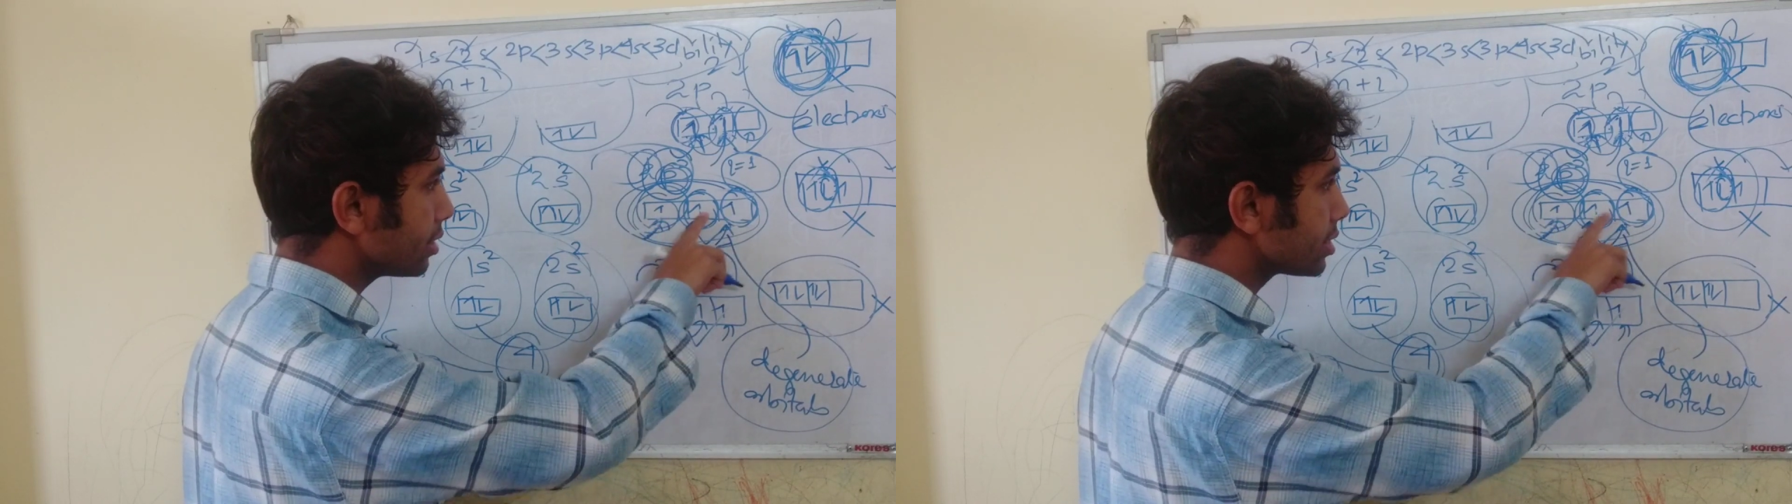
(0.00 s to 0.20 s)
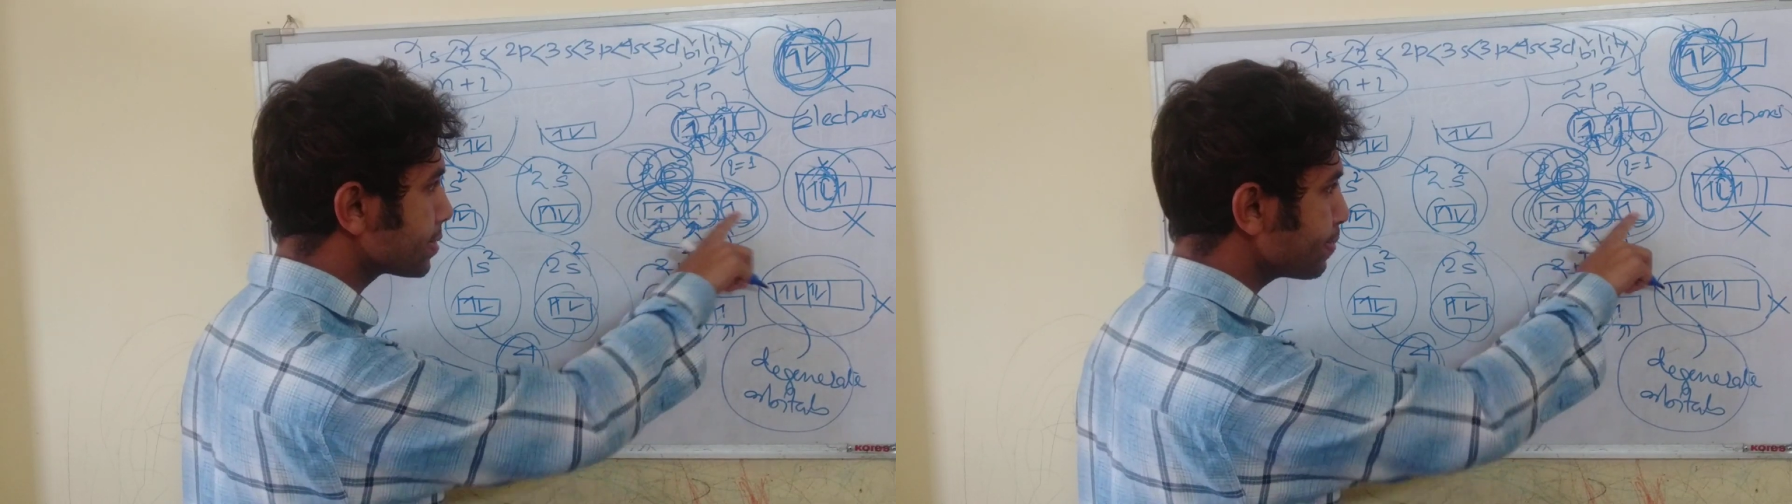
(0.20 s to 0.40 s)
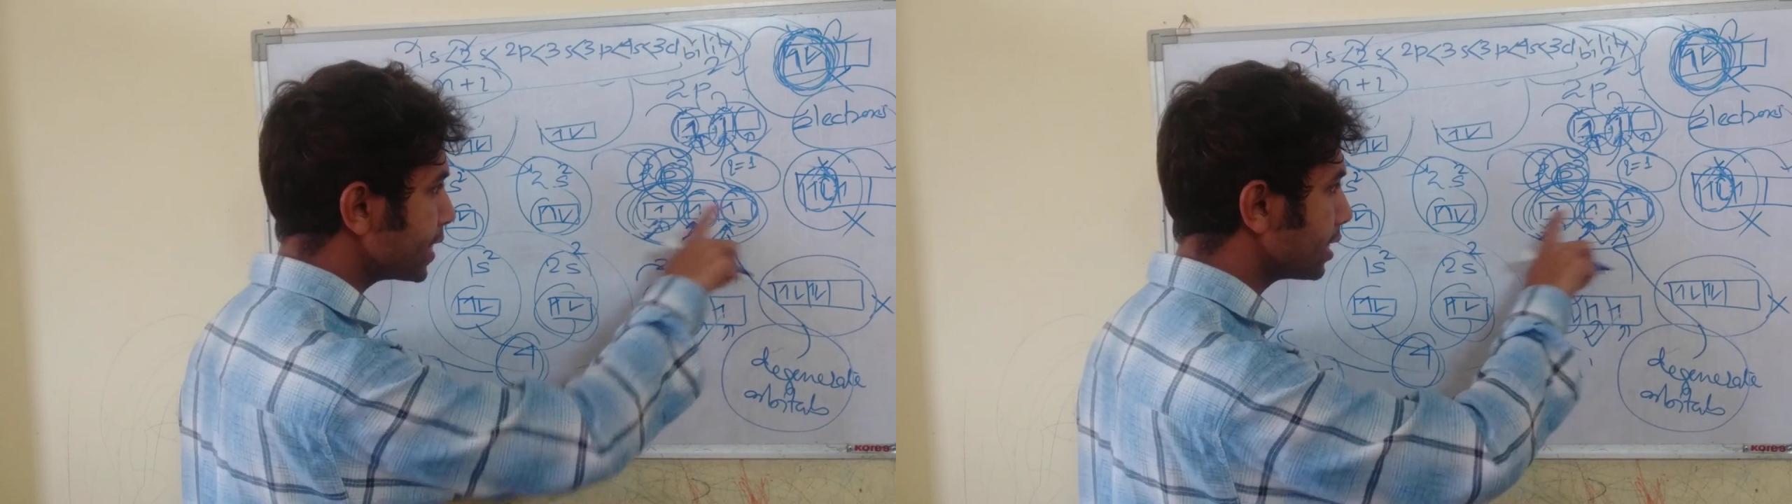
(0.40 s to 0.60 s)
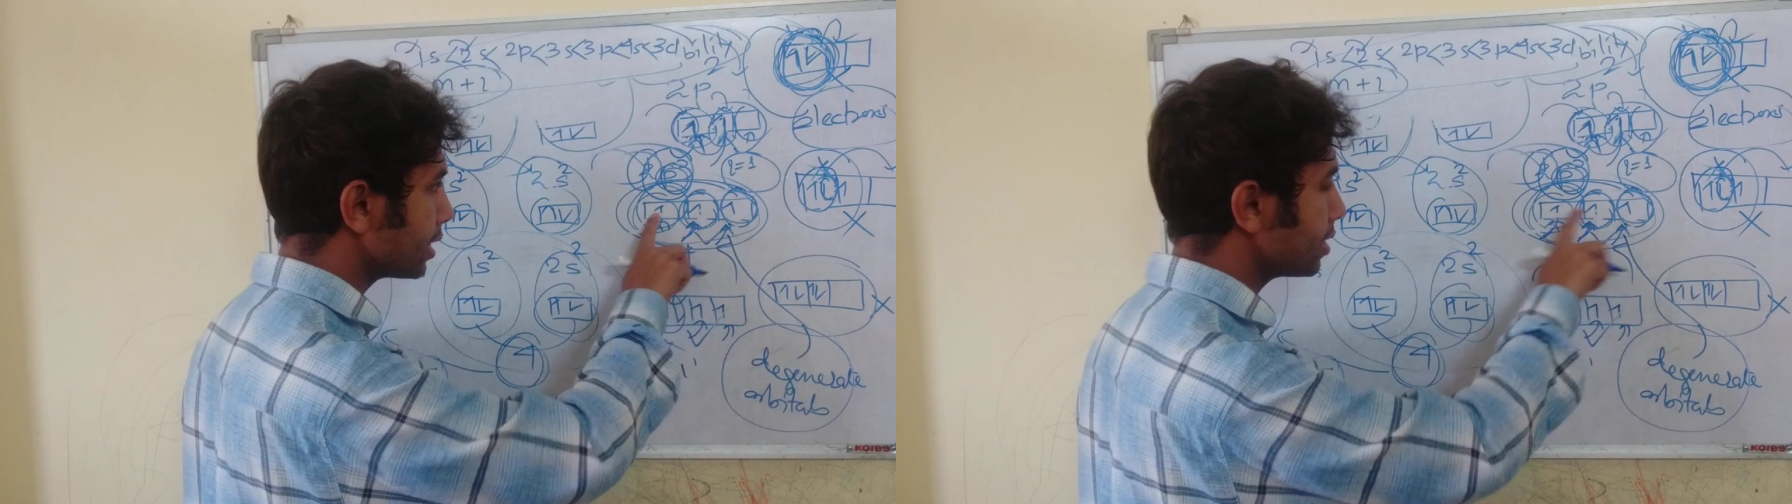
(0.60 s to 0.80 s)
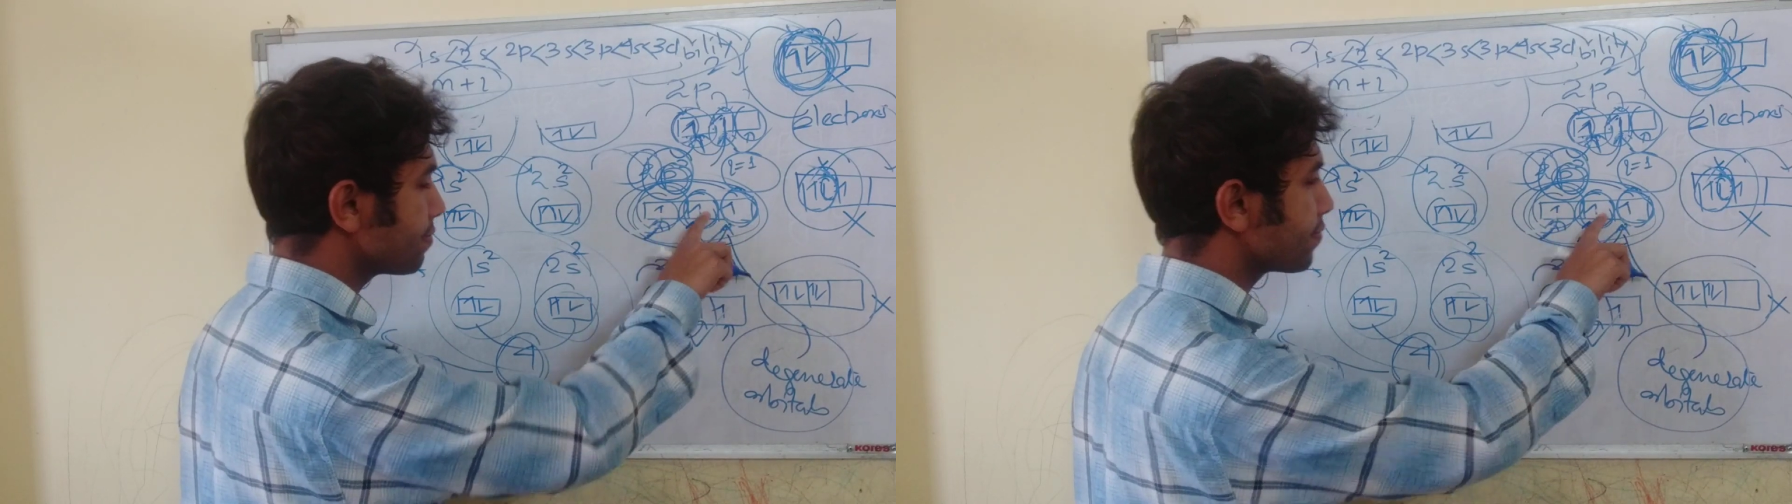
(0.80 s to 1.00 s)
spin,
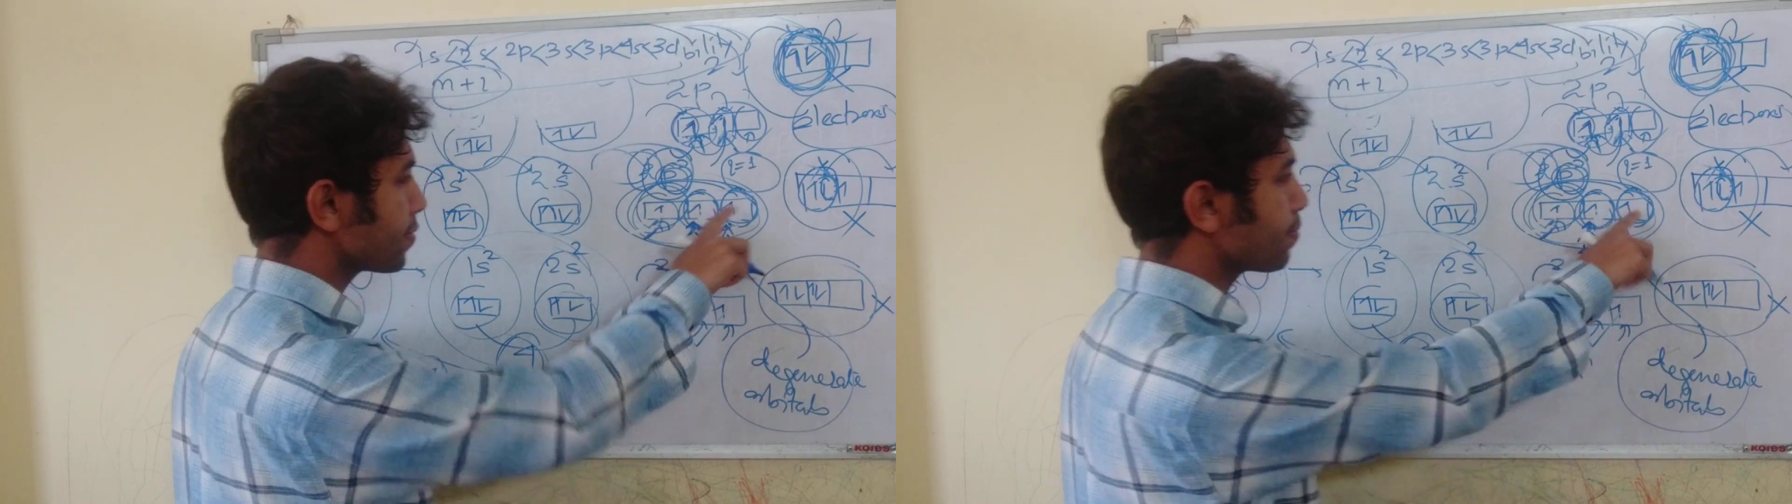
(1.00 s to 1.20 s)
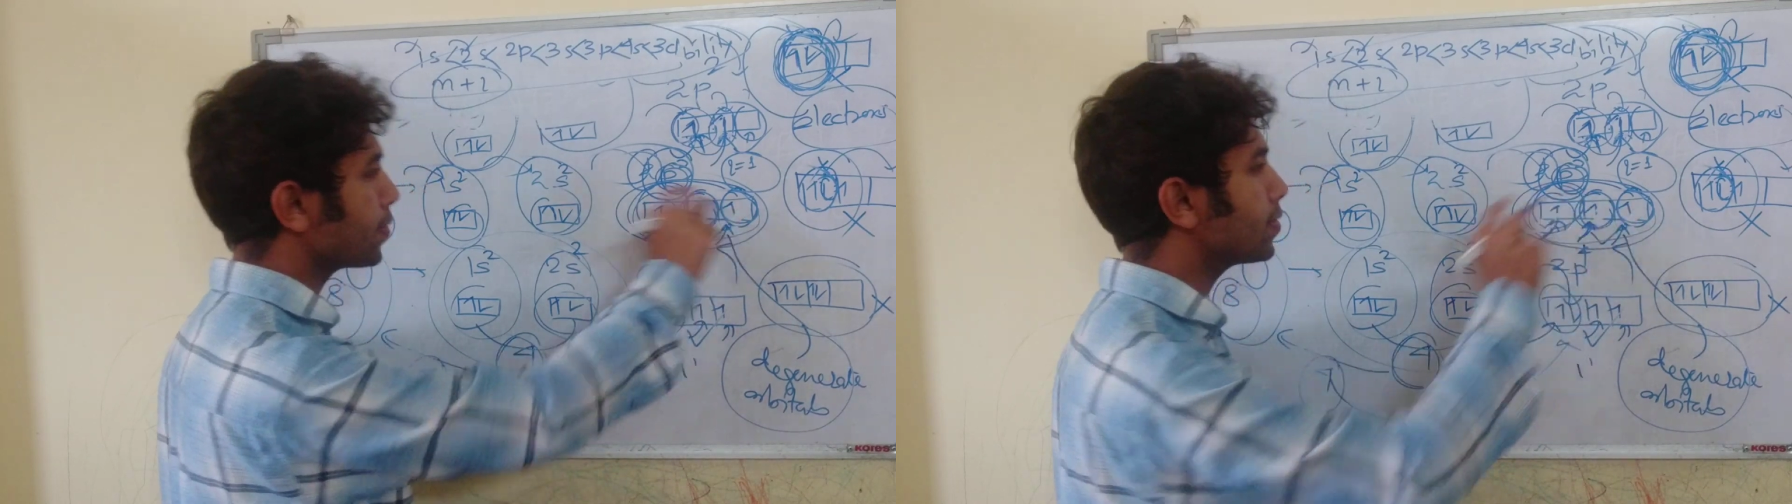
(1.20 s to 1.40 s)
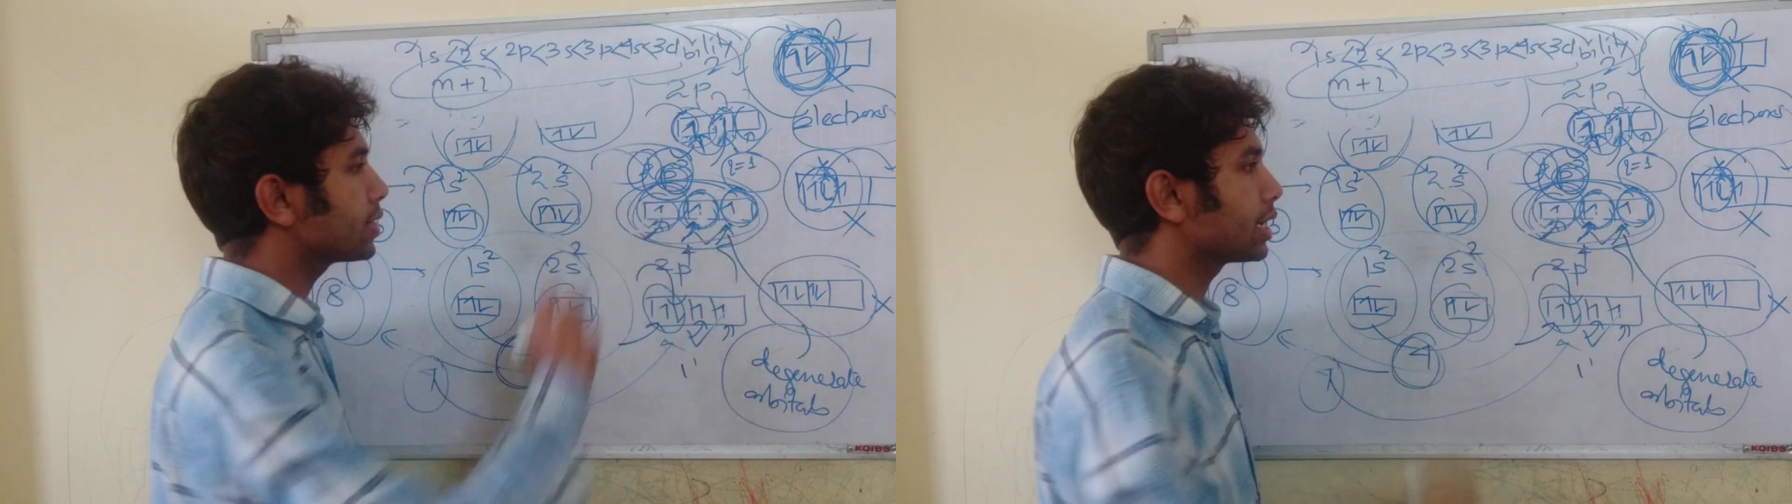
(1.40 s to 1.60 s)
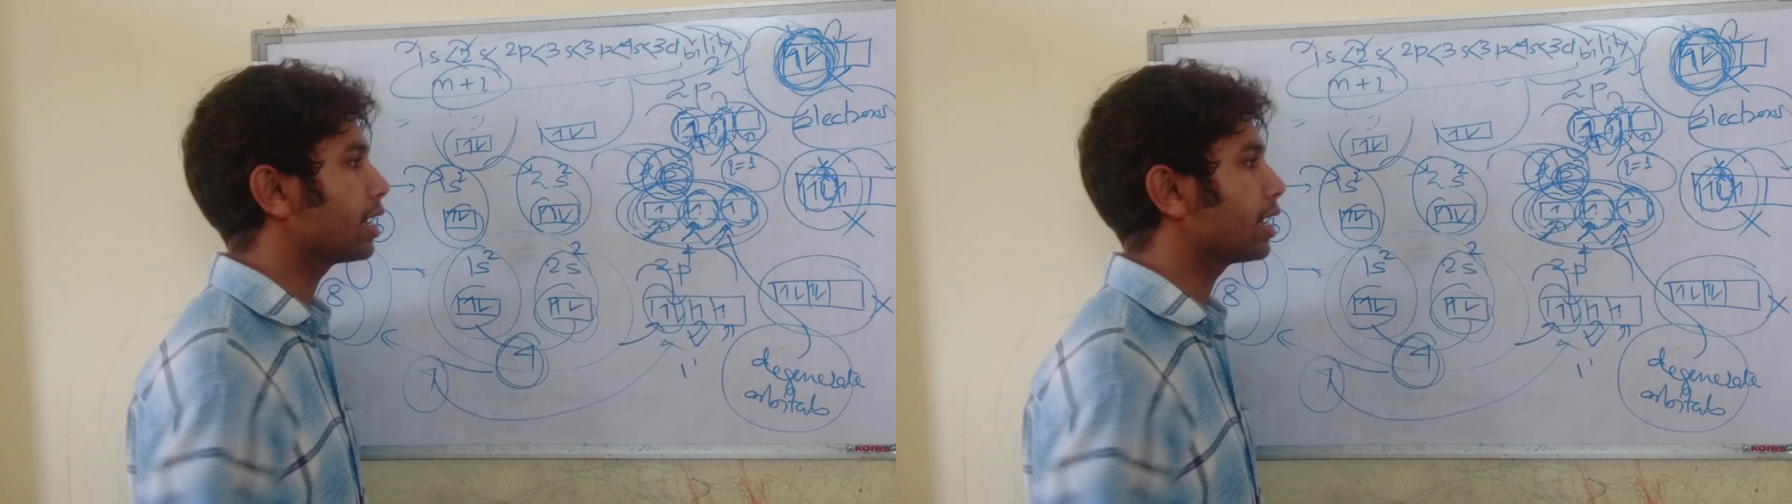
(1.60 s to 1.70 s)
if we put the